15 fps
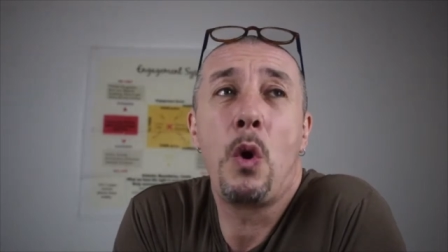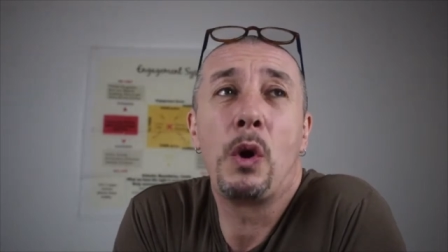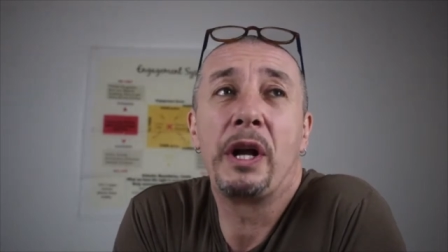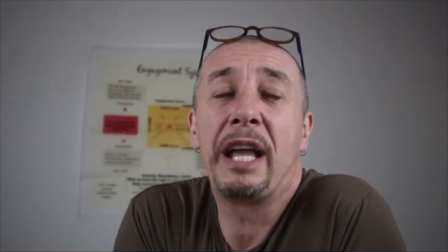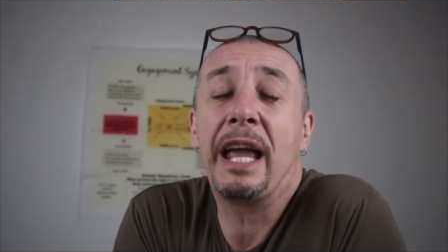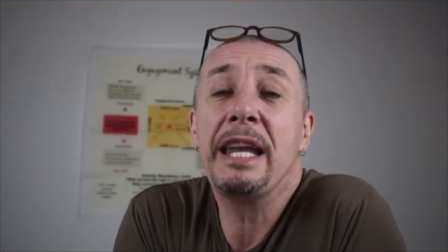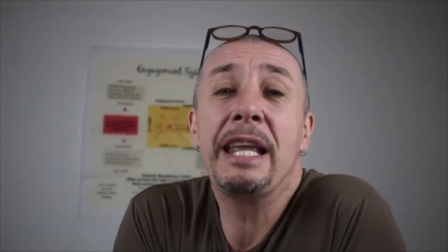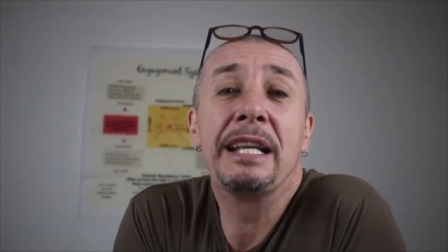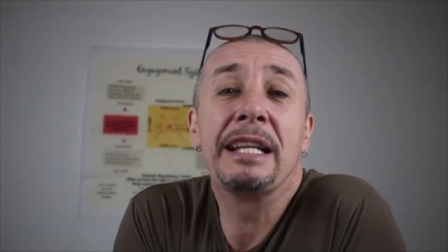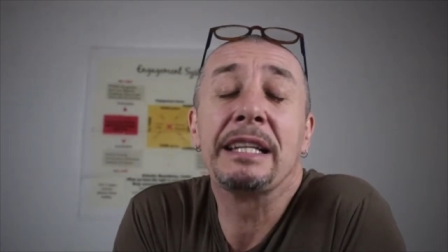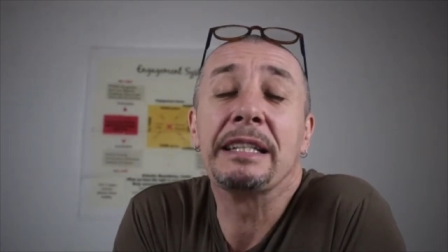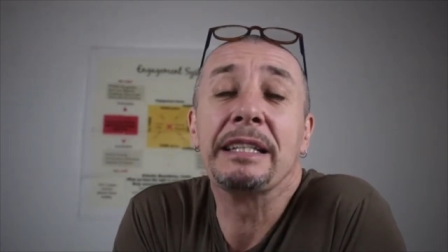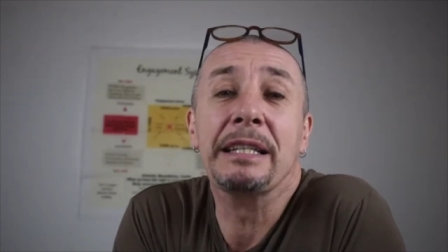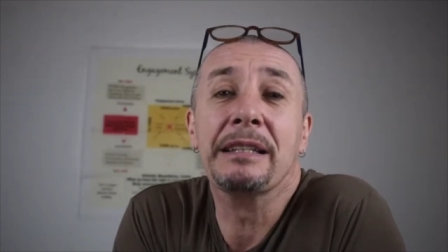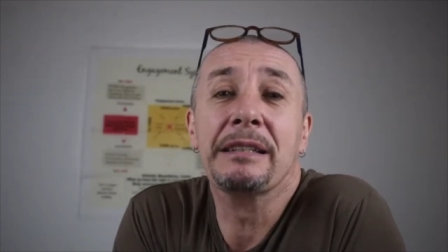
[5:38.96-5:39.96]

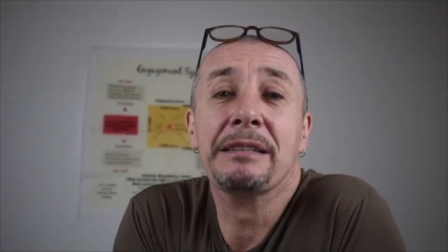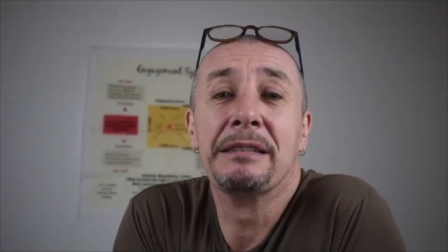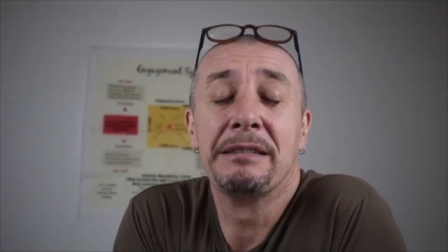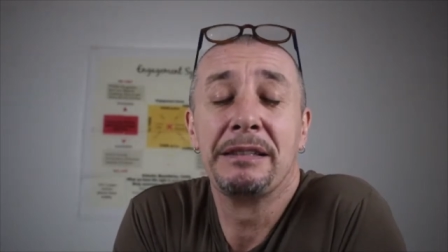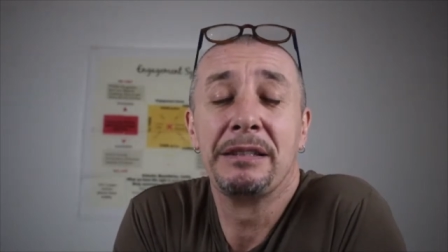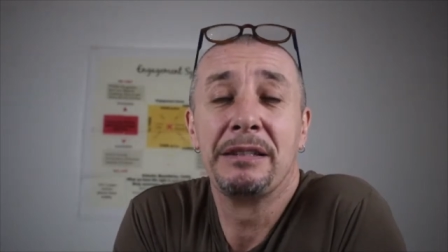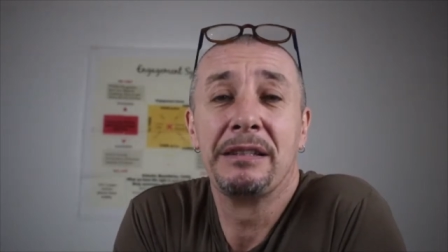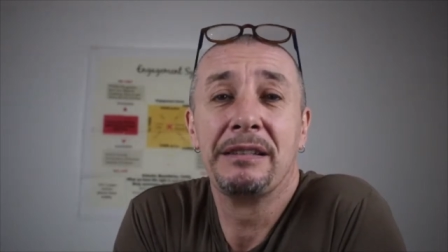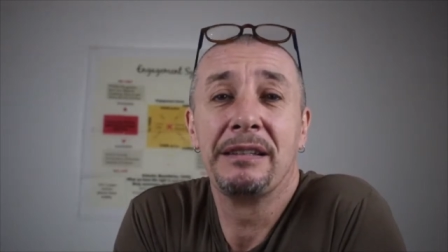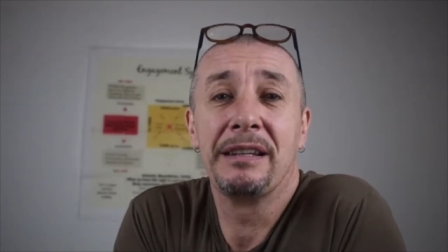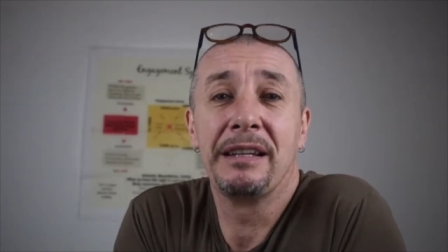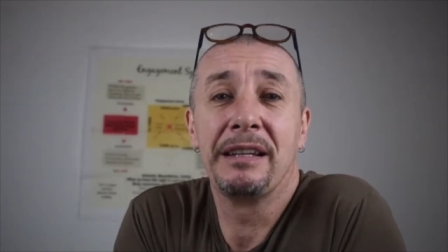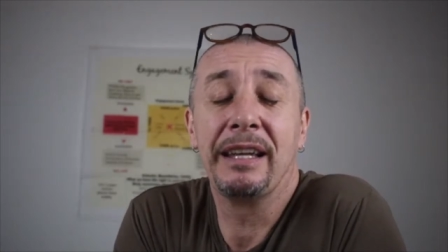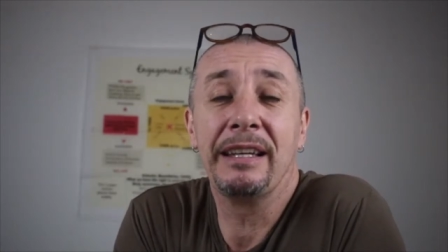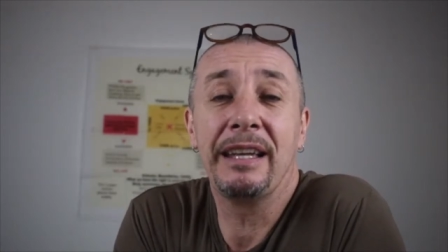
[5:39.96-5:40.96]
organically
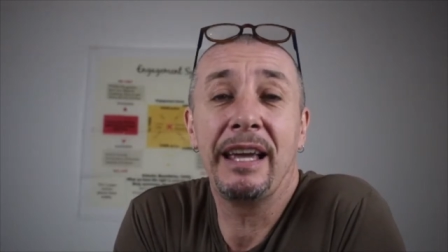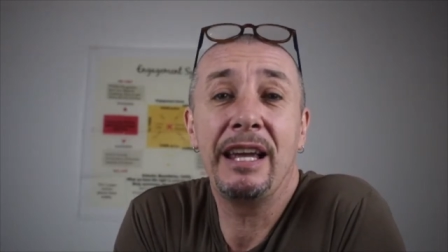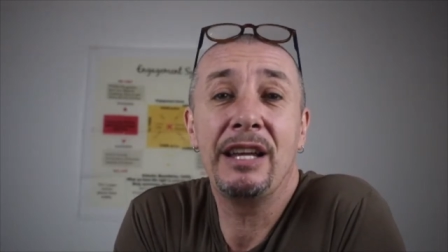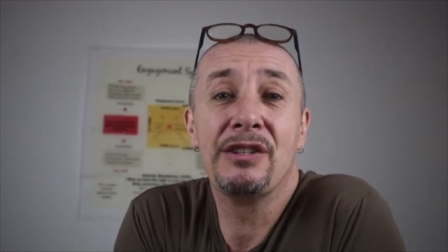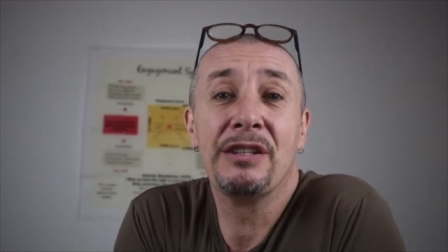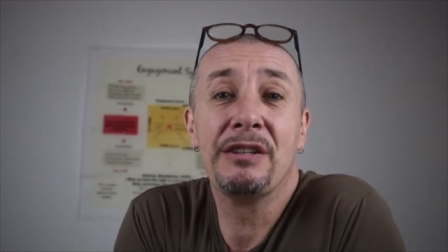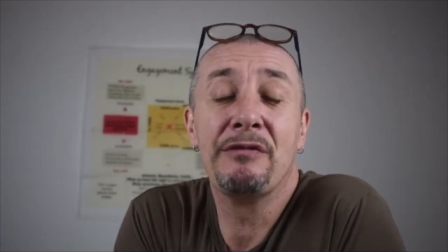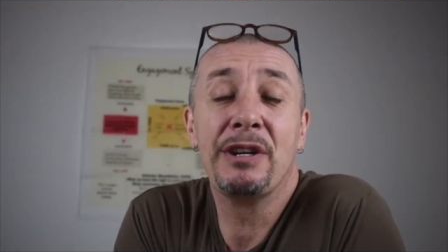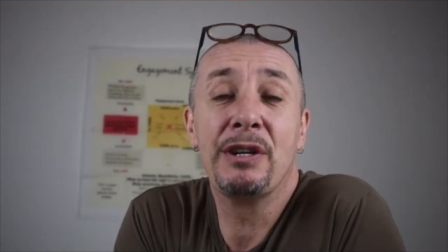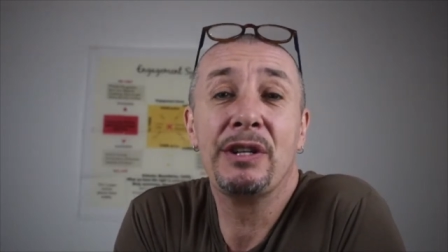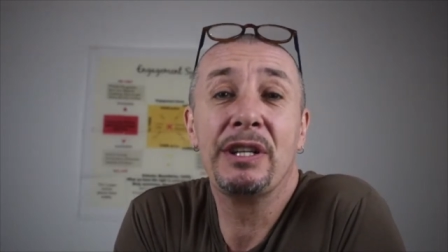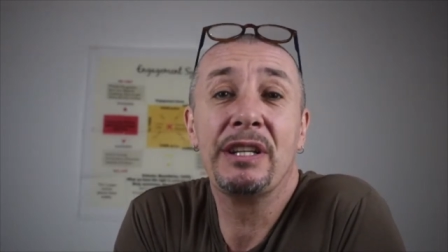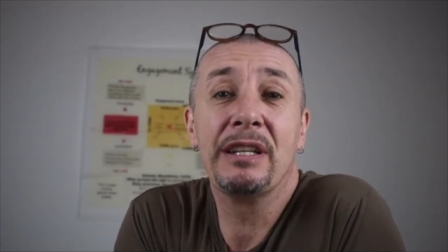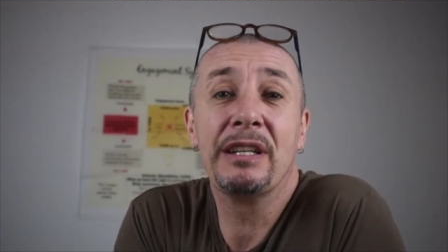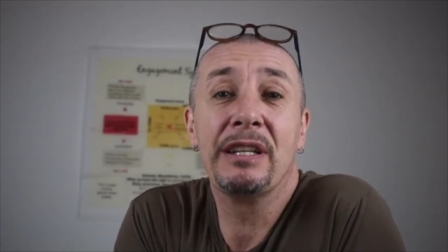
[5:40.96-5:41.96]
engage in a
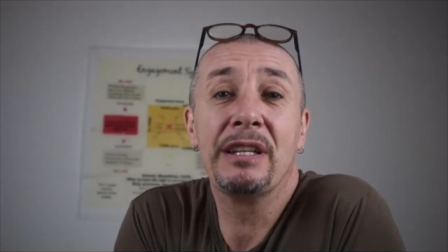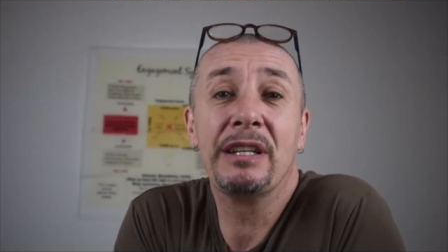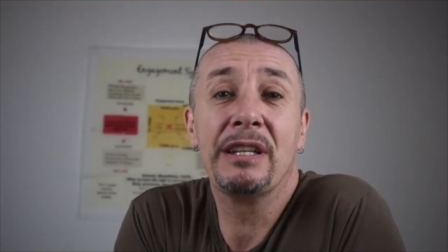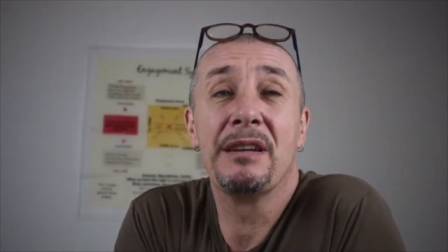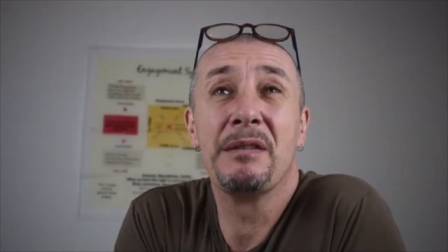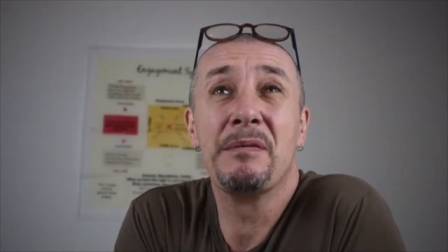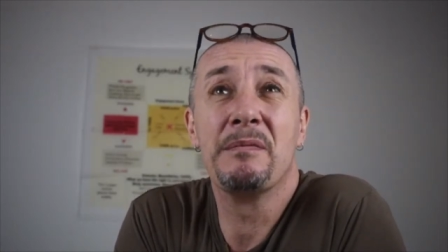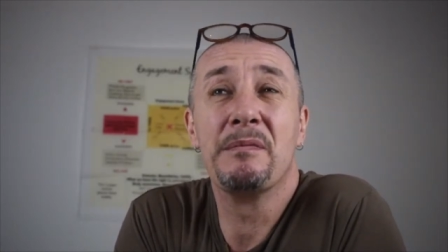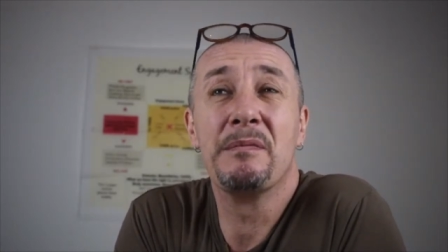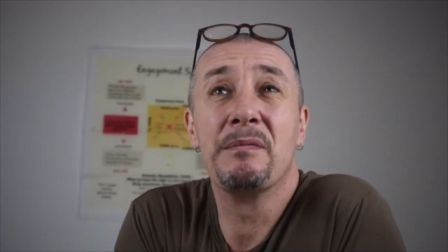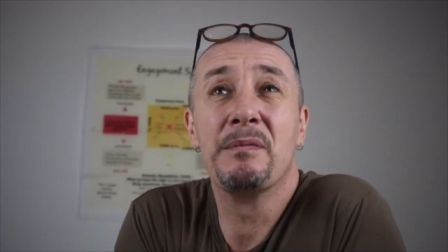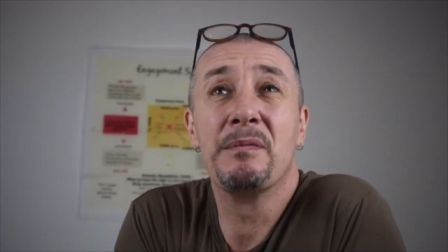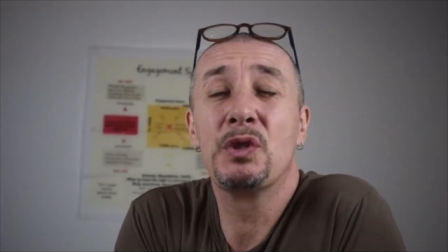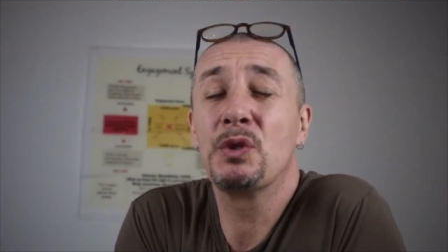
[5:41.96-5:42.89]
very um,